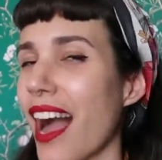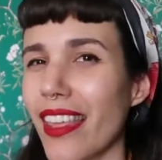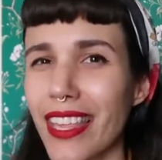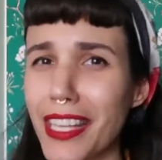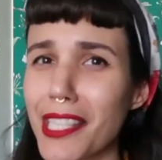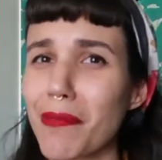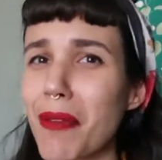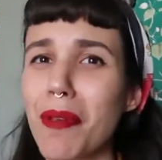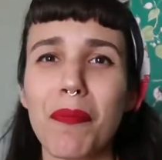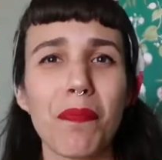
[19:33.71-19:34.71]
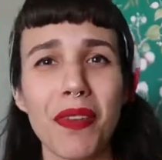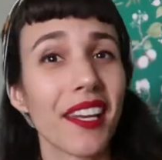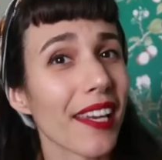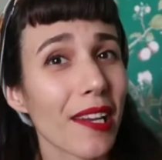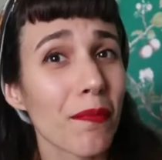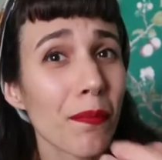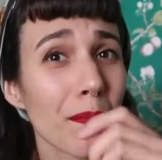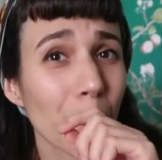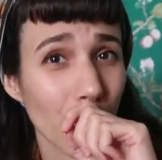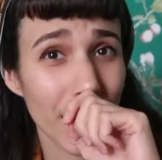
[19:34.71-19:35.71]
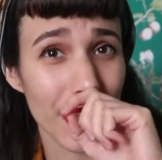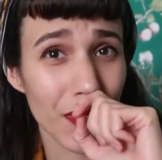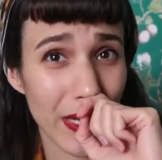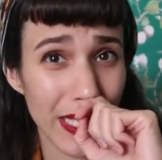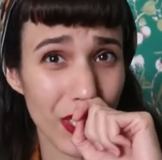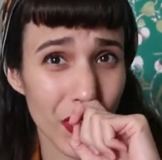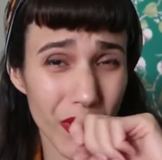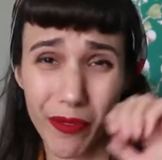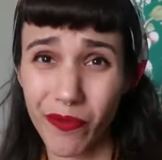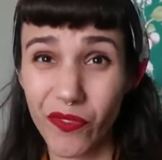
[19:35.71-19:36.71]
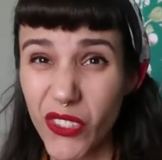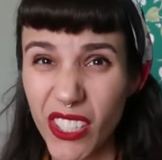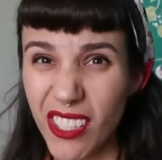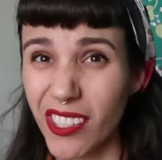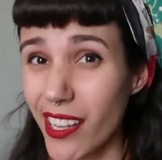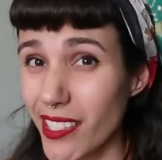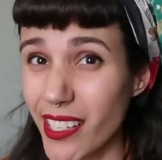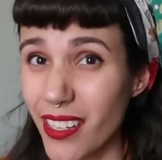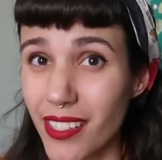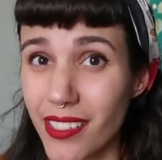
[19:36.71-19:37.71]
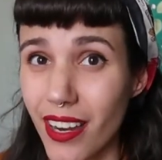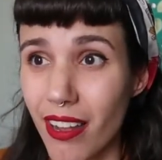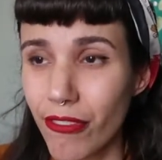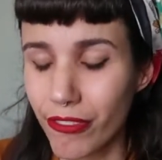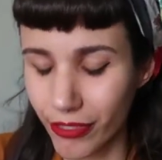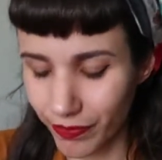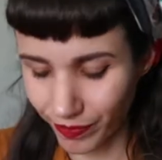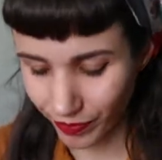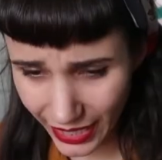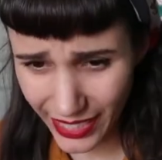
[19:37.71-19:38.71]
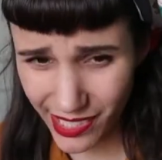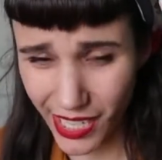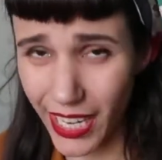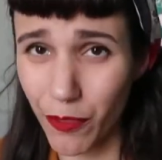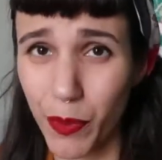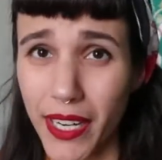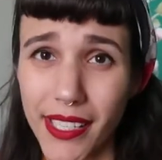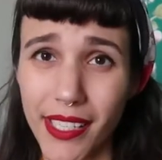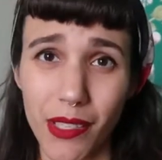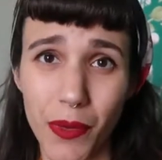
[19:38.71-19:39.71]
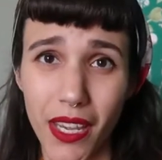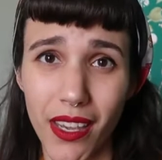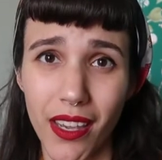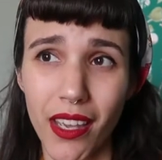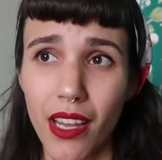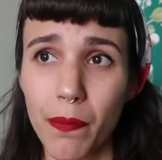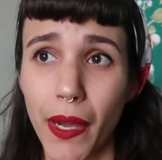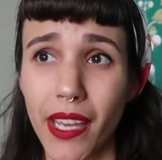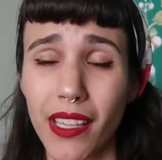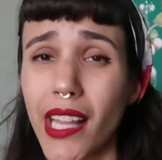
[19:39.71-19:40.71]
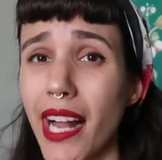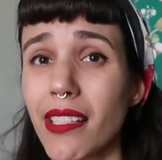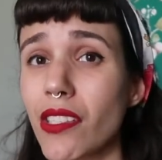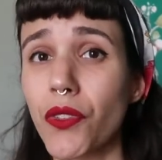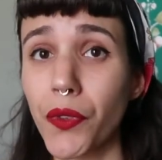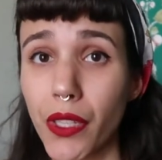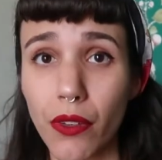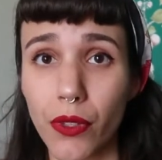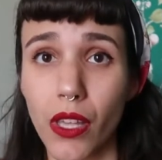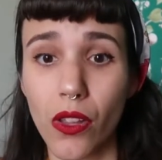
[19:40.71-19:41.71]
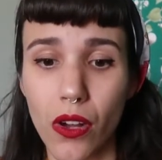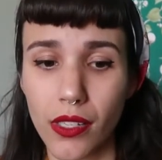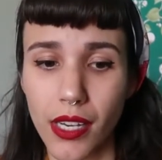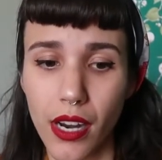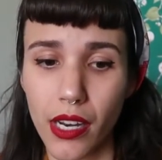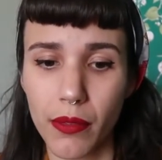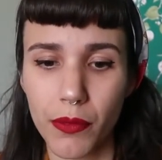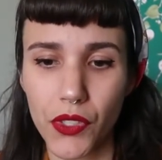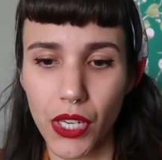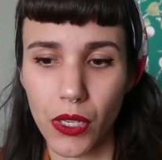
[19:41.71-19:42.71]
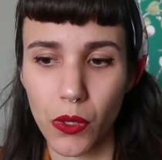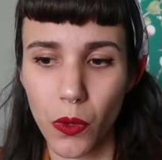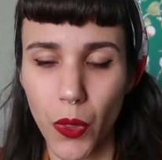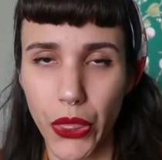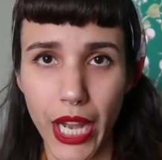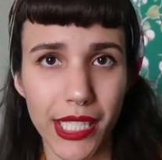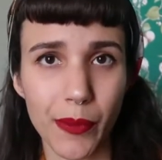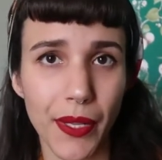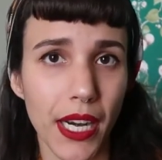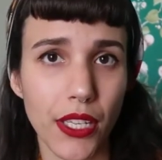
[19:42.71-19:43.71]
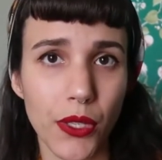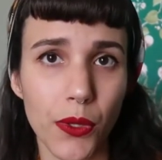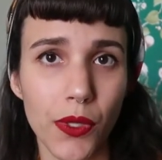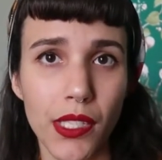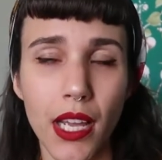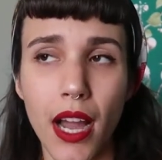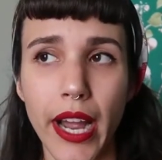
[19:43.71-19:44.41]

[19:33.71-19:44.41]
I think it's maybe medium price range for glossier stuff. It's kind of pricey to me, but it lasts a really, really long time, so that's what I use.